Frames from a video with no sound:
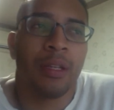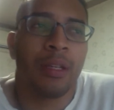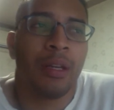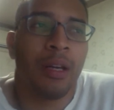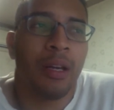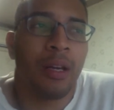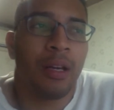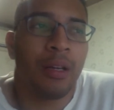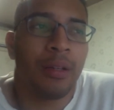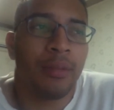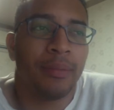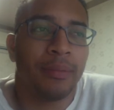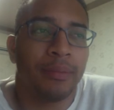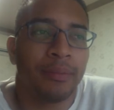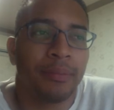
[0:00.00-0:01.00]

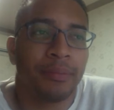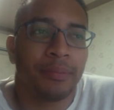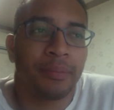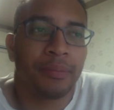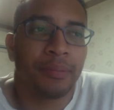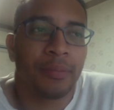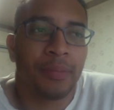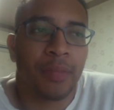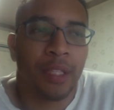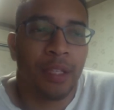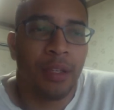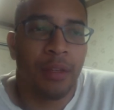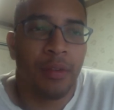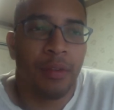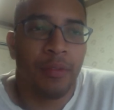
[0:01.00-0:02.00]
um,
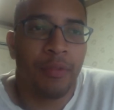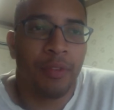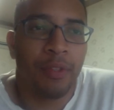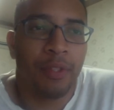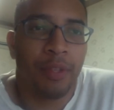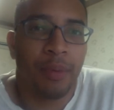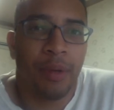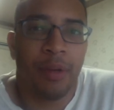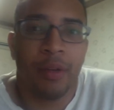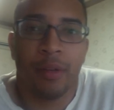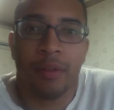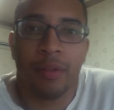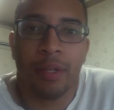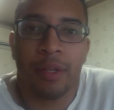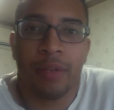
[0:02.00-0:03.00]
the first time I heard
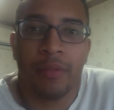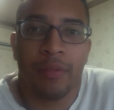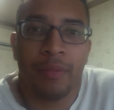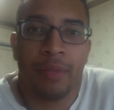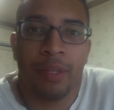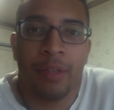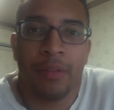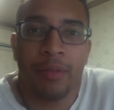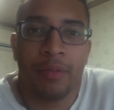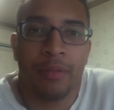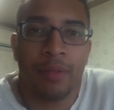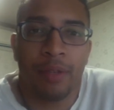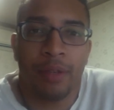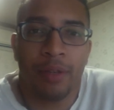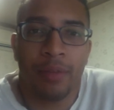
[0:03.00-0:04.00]
Korea from any
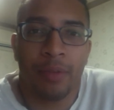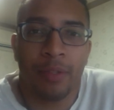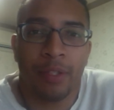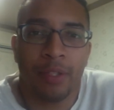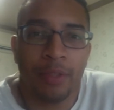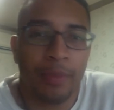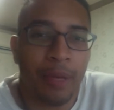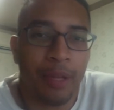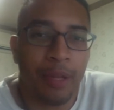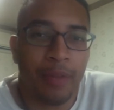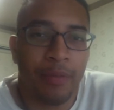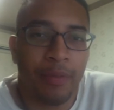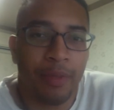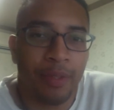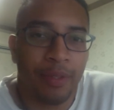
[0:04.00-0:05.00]
young person's mouth
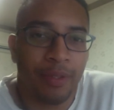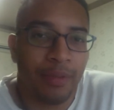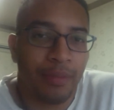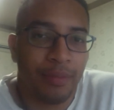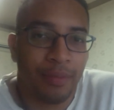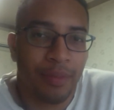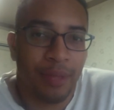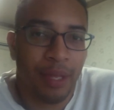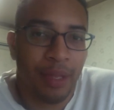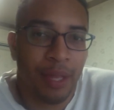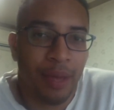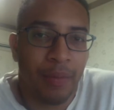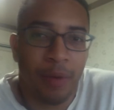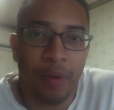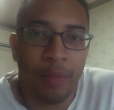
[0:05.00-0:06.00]
was at
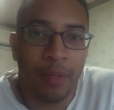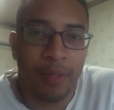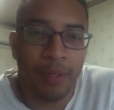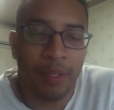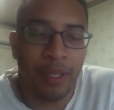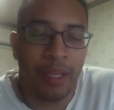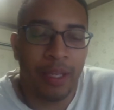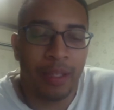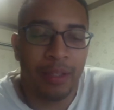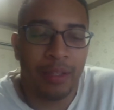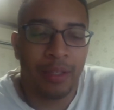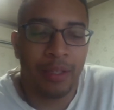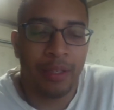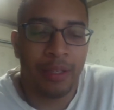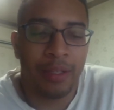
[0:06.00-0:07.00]
that moment. And
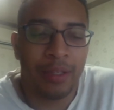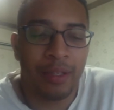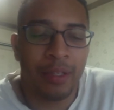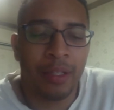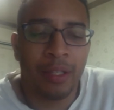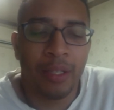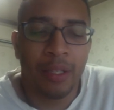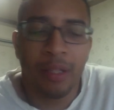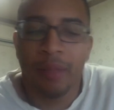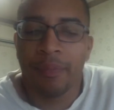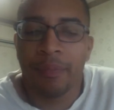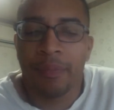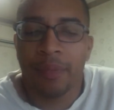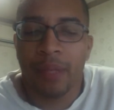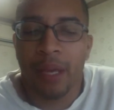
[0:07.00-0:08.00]
I
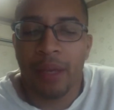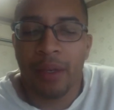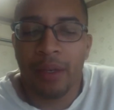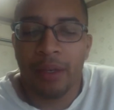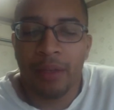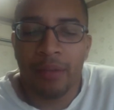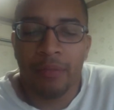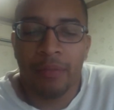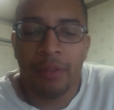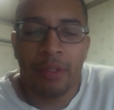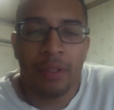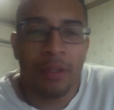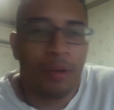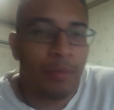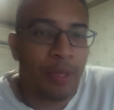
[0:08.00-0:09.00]
didn't
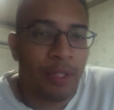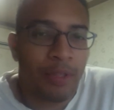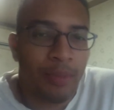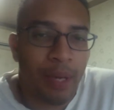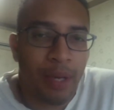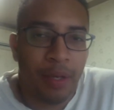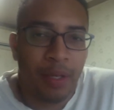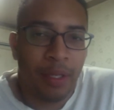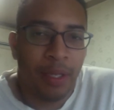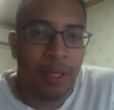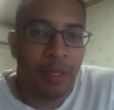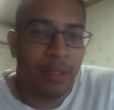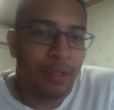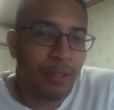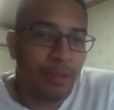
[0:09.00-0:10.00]
really know much about it
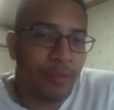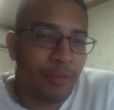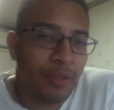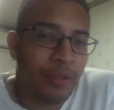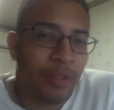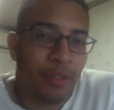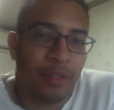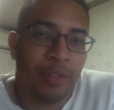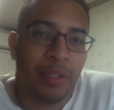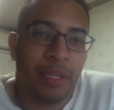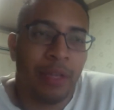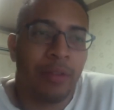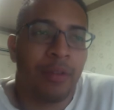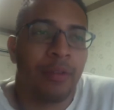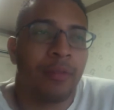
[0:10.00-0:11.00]
again until a few years
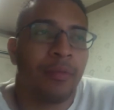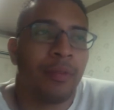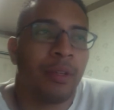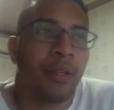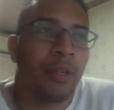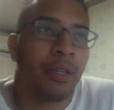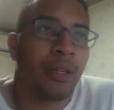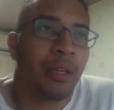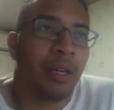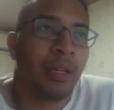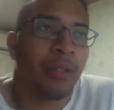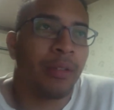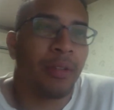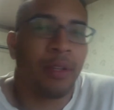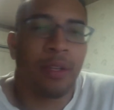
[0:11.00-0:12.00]
later when I
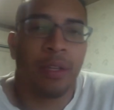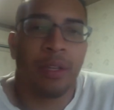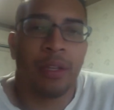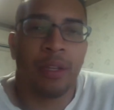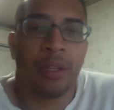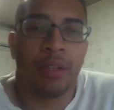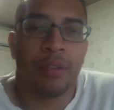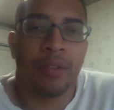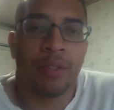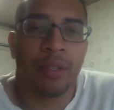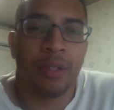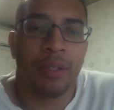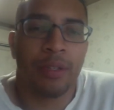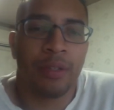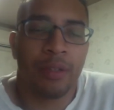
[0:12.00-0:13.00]
started getting interested
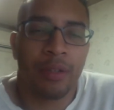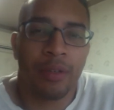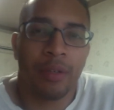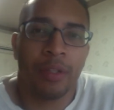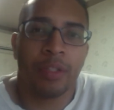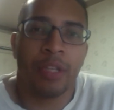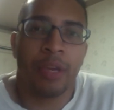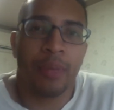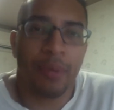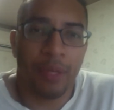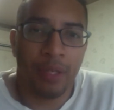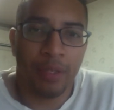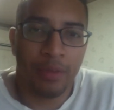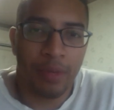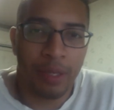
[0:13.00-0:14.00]
in learning
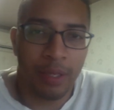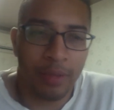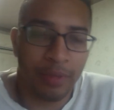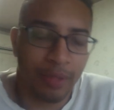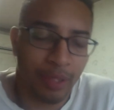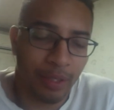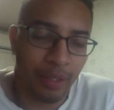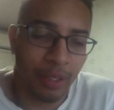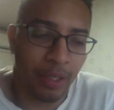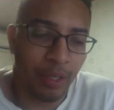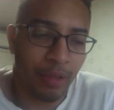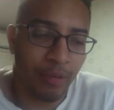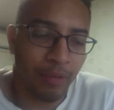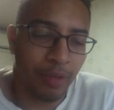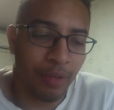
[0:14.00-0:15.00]
Japanese while I was at the end of